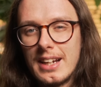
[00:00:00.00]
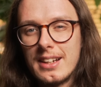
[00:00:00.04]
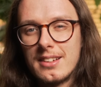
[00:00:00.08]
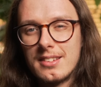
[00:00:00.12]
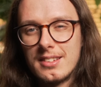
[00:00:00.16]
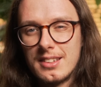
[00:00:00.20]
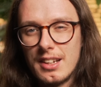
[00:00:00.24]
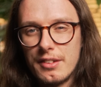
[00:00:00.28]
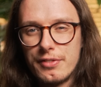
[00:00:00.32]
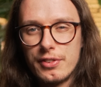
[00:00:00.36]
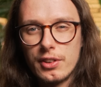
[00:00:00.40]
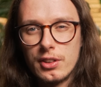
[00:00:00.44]
it's
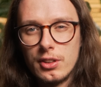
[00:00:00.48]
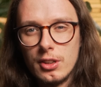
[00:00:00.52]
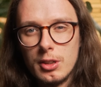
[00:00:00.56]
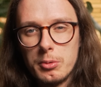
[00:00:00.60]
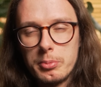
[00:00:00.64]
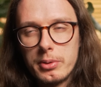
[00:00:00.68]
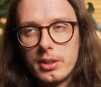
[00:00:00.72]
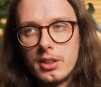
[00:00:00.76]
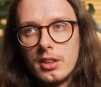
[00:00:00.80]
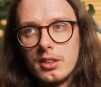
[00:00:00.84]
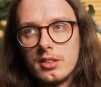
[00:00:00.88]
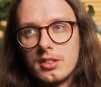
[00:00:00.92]
difficult
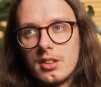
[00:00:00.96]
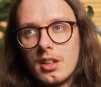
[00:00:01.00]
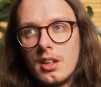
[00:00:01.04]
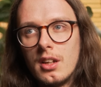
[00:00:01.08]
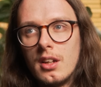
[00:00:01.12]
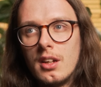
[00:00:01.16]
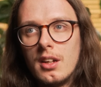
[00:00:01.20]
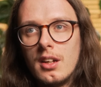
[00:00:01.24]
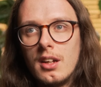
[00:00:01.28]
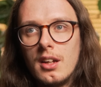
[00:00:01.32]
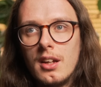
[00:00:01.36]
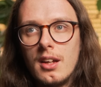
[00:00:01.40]
because
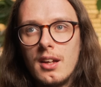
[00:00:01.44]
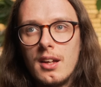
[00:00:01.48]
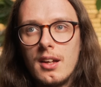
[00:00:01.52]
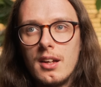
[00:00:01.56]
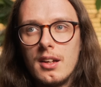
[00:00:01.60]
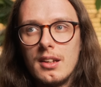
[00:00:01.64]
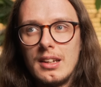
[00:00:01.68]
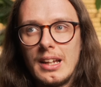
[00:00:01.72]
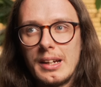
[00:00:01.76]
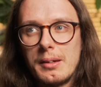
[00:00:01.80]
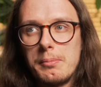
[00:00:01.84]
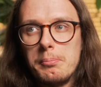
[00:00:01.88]

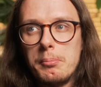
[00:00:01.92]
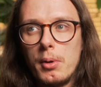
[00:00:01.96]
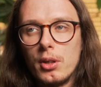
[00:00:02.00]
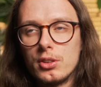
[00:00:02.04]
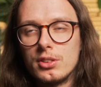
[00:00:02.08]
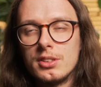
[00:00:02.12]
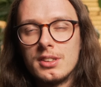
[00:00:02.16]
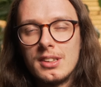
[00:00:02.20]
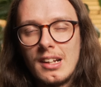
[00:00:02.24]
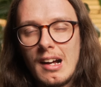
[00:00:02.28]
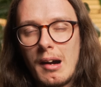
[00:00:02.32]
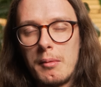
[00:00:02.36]
like
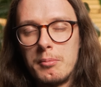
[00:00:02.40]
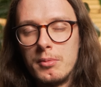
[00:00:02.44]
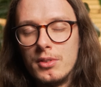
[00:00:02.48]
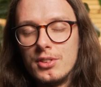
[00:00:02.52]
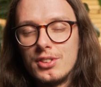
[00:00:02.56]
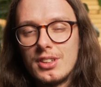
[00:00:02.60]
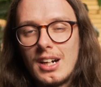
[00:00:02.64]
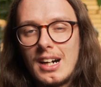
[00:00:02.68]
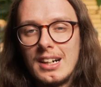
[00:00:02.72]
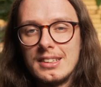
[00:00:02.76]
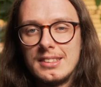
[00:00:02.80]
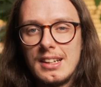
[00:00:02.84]
modern
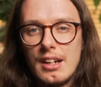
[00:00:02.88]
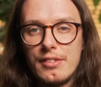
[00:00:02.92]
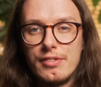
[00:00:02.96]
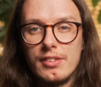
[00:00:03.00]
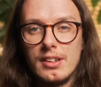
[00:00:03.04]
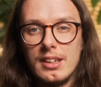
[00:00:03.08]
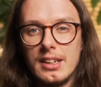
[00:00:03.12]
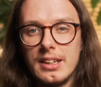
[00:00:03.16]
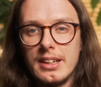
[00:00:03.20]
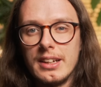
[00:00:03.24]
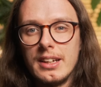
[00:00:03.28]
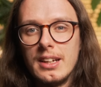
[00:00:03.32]
cameras are
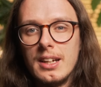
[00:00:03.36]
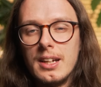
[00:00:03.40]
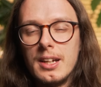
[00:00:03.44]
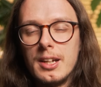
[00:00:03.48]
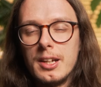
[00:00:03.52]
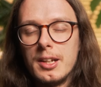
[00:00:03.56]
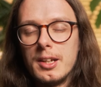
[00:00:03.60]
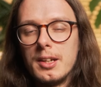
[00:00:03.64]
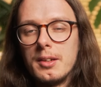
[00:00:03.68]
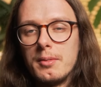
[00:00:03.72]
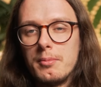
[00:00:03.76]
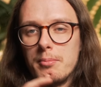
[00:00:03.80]
definitely
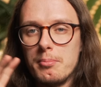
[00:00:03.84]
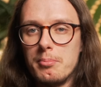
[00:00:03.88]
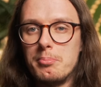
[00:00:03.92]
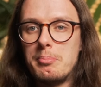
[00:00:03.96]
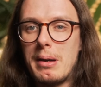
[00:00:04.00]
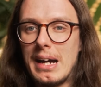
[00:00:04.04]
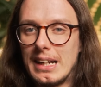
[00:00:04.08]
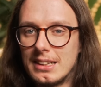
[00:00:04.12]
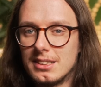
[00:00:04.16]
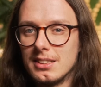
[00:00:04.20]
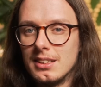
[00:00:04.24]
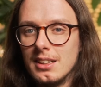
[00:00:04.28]

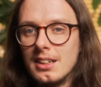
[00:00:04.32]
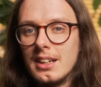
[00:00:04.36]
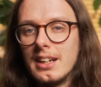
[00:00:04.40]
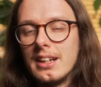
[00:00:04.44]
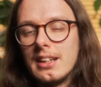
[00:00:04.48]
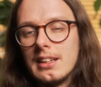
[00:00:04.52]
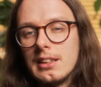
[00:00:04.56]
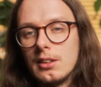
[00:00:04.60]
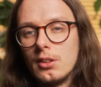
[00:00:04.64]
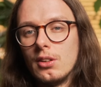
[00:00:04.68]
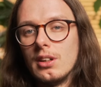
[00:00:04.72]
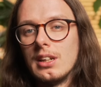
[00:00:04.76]
better
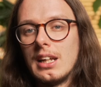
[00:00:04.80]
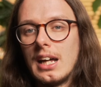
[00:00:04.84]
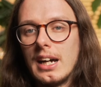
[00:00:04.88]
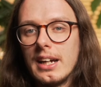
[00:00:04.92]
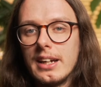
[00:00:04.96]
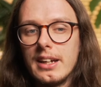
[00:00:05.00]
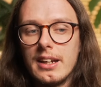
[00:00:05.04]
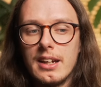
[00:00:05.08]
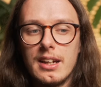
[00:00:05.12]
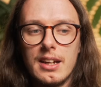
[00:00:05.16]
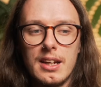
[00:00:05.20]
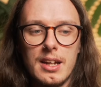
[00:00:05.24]
in low
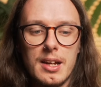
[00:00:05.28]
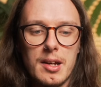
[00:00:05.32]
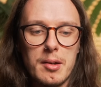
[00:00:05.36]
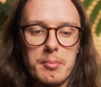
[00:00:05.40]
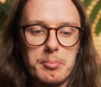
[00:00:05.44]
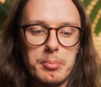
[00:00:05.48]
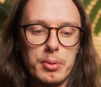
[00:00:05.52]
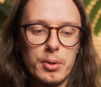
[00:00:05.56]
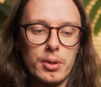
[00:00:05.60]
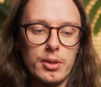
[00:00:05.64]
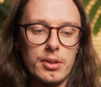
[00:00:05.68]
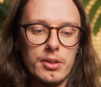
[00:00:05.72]
light,
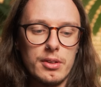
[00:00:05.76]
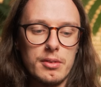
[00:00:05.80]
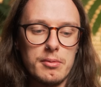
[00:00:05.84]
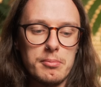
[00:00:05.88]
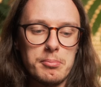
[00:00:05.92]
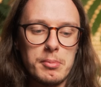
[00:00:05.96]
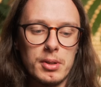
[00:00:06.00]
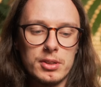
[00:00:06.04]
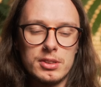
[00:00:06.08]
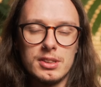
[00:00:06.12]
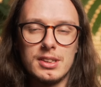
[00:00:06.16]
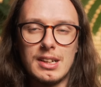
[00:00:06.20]
but
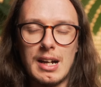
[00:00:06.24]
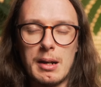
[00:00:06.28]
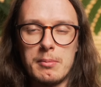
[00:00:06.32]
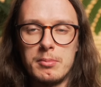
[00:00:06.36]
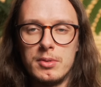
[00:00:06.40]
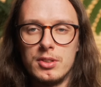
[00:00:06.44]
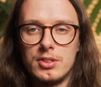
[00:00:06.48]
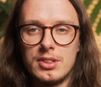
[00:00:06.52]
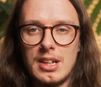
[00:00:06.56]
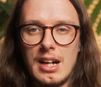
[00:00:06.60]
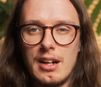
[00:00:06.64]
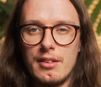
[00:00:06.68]
modern
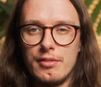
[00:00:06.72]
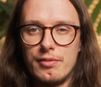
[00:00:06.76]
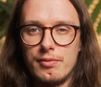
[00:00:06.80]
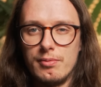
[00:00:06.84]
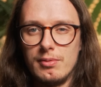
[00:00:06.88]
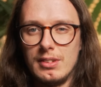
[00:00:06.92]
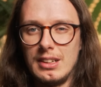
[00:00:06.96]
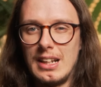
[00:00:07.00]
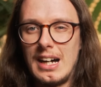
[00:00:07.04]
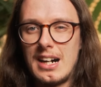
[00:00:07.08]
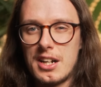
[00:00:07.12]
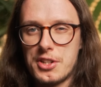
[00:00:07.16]
cameras have
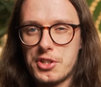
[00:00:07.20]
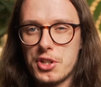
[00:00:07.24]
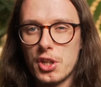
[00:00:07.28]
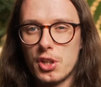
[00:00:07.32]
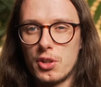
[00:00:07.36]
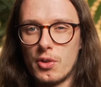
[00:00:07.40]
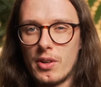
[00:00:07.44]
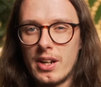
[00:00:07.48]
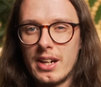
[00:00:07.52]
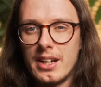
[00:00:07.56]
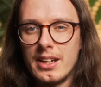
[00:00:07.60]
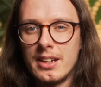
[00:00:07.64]
larger
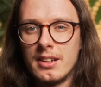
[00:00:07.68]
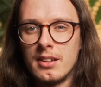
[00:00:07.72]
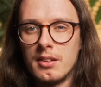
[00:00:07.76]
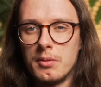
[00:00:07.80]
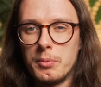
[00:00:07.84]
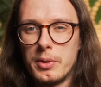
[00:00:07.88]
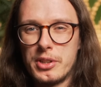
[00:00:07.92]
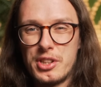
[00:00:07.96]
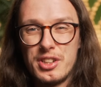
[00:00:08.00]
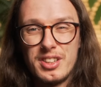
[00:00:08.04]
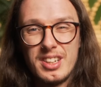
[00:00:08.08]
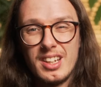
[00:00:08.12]
grain,
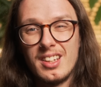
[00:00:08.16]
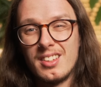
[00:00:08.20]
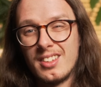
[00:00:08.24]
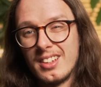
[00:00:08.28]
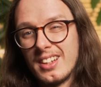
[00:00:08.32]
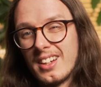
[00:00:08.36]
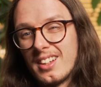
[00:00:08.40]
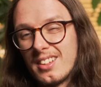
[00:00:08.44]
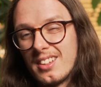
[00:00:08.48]
which is easier